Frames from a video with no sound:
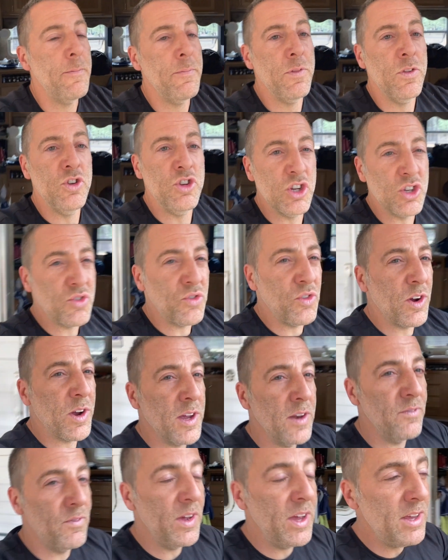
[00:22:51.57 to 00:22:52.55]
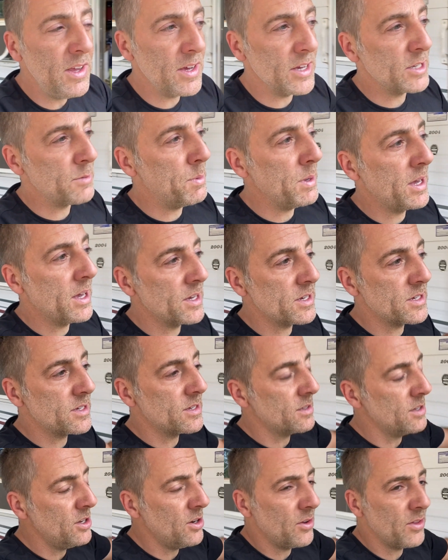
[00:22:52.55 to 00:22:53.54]
just for convenience, because
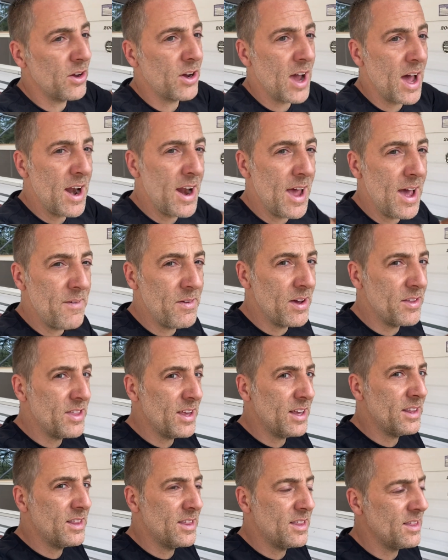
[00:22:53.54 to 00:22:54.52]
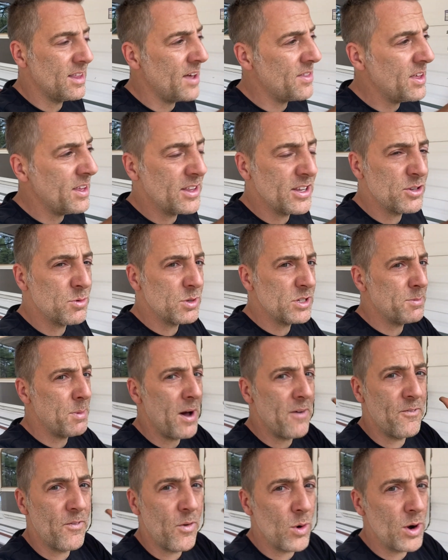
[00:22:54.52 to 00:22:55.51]
they're kind of heavy. I think this one's
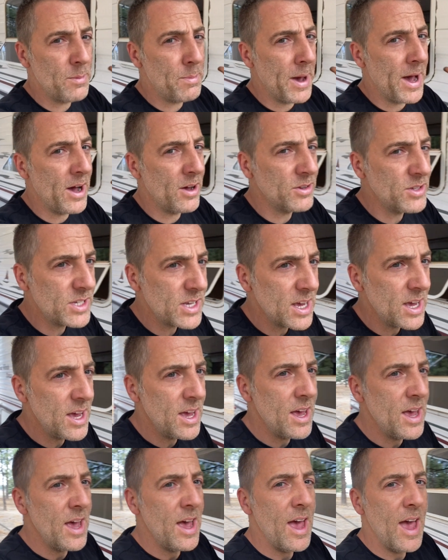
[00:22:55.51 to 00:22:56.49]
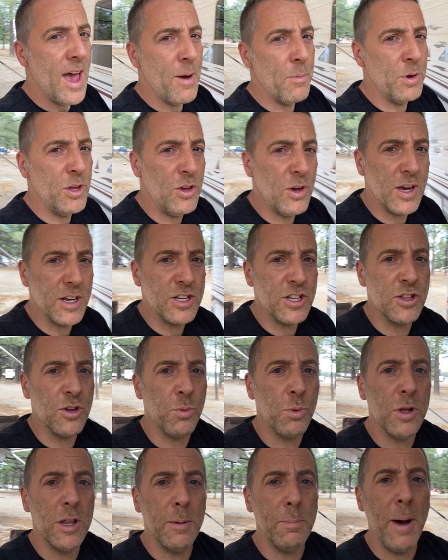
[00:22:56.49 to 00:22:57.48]
about 40 pounds. And when you get to the
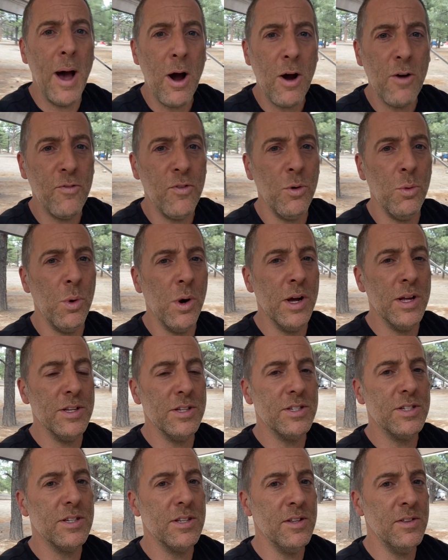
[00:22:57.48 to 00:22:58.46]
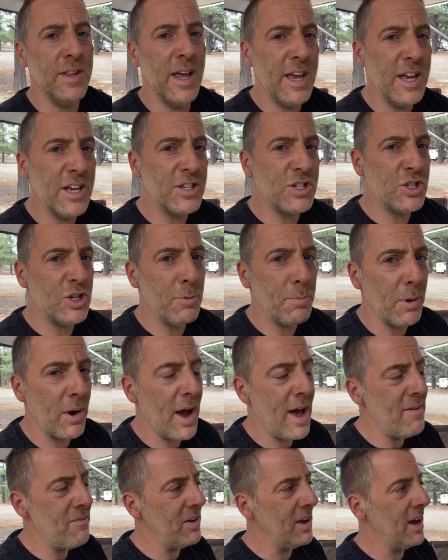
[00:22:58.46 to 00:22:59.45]
really powerful ones, they get super
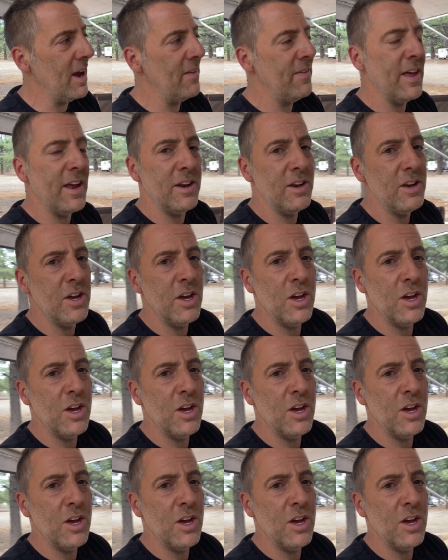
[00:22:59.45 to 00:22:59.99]
heavy. And then